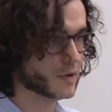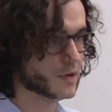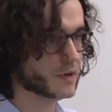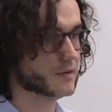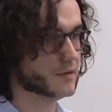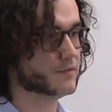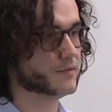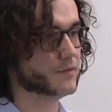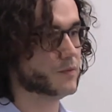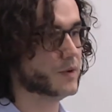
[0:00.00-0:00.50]

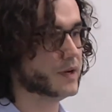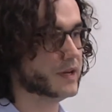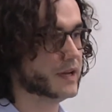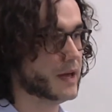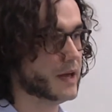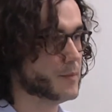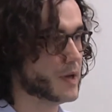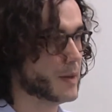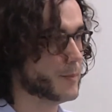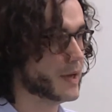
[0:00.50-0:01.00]
of what
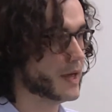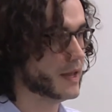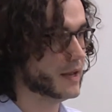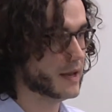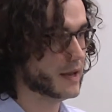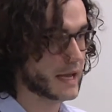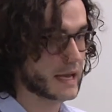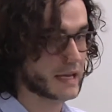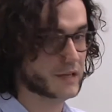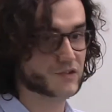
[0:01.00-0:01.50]

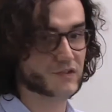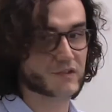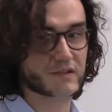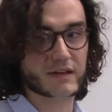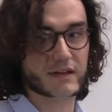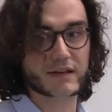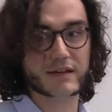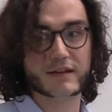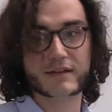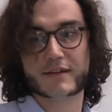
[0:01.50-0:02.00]

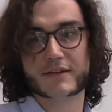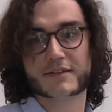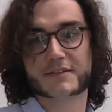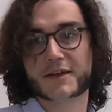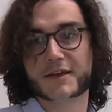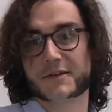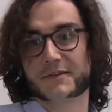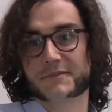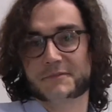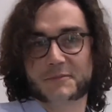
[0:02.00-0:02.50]
MMN-HD, as I
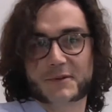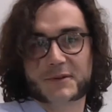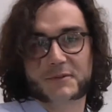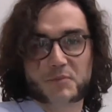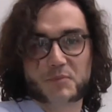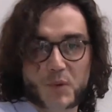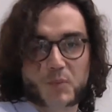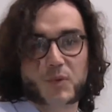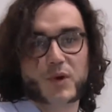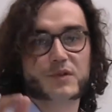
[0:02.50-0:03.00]

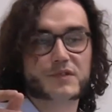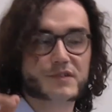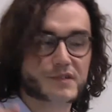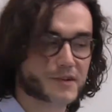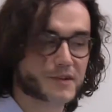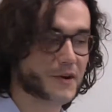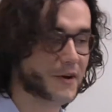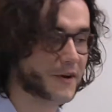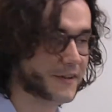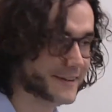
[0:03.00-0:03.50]
propose to
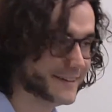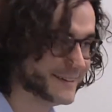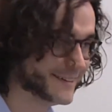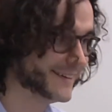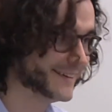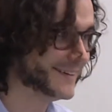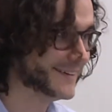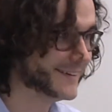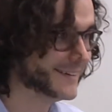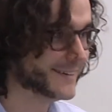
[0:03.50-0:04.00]
call
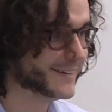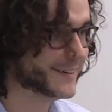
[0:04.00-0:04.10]
it,